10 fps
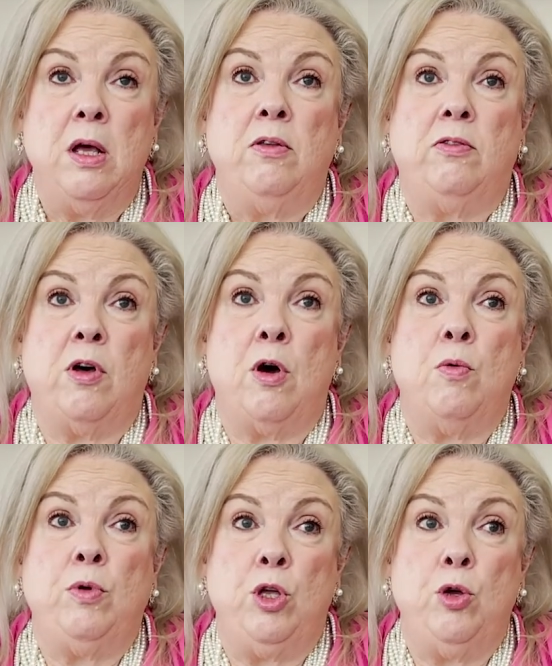
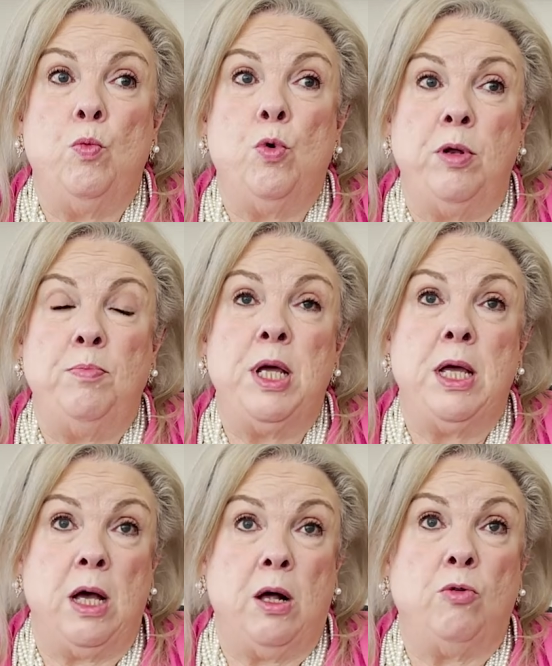So you would
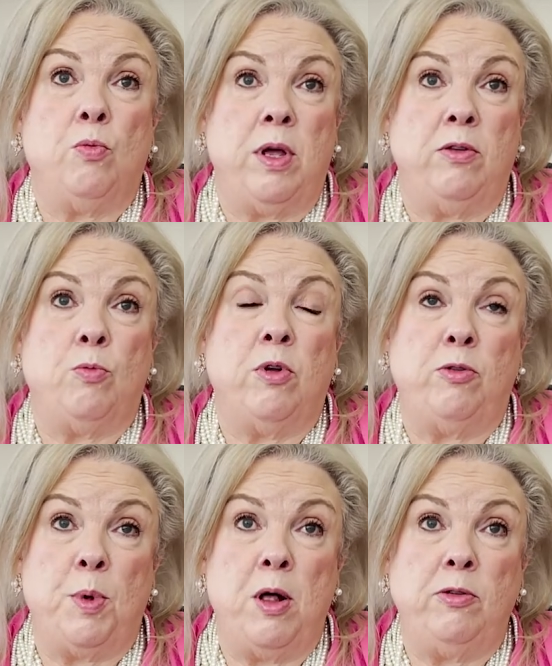be held rent
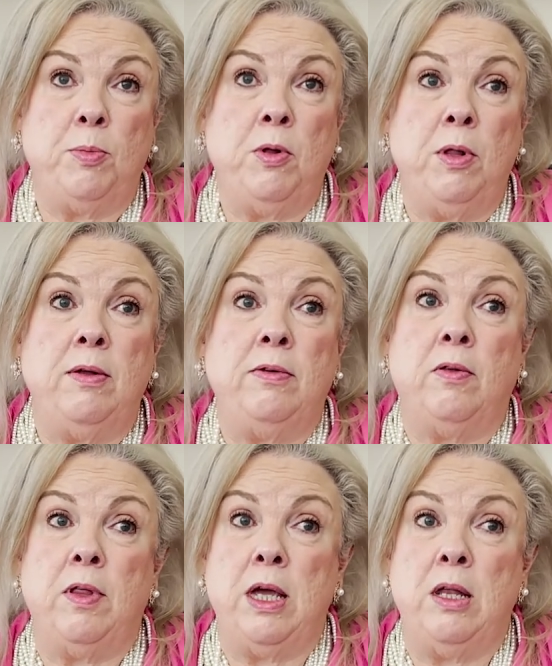responsible
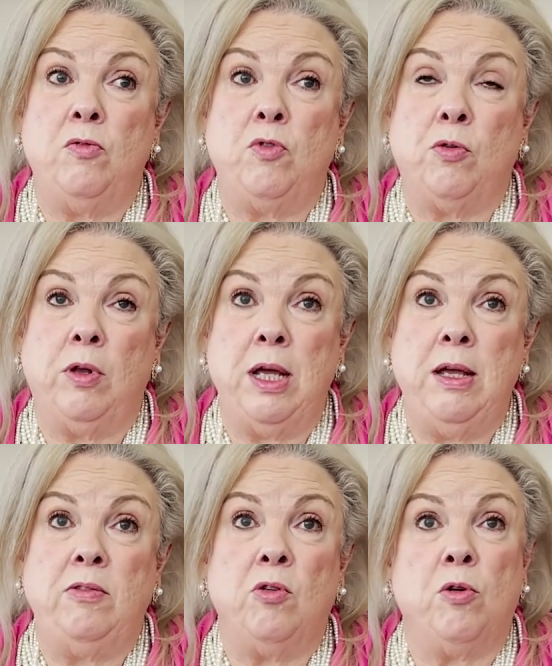until the end of your
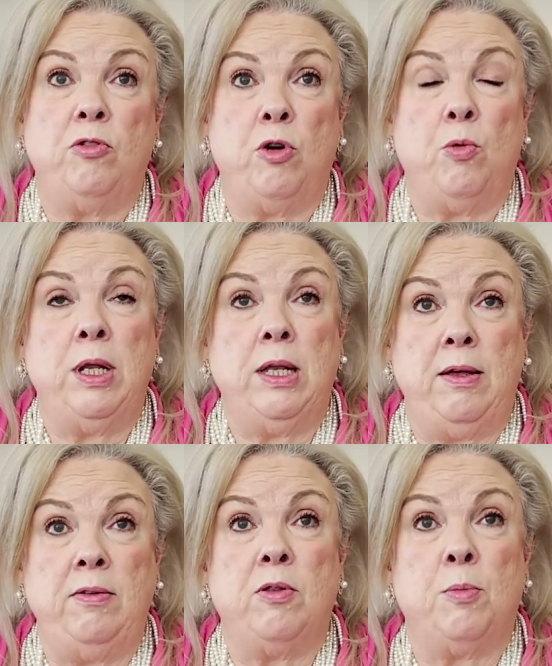lease or until we
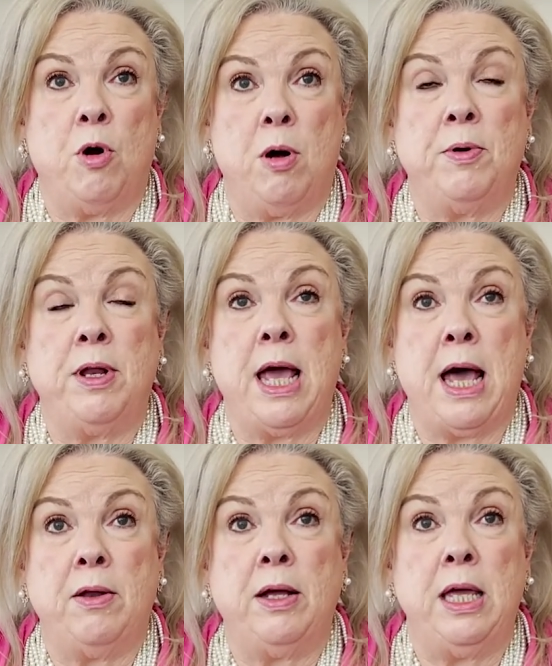lease the property
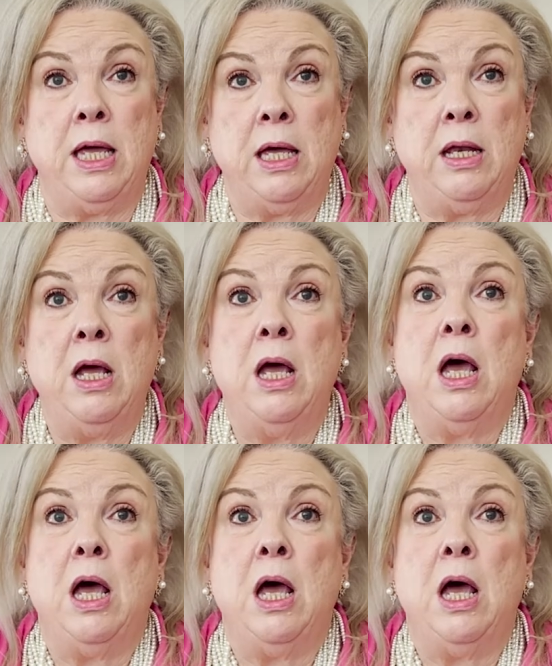out again,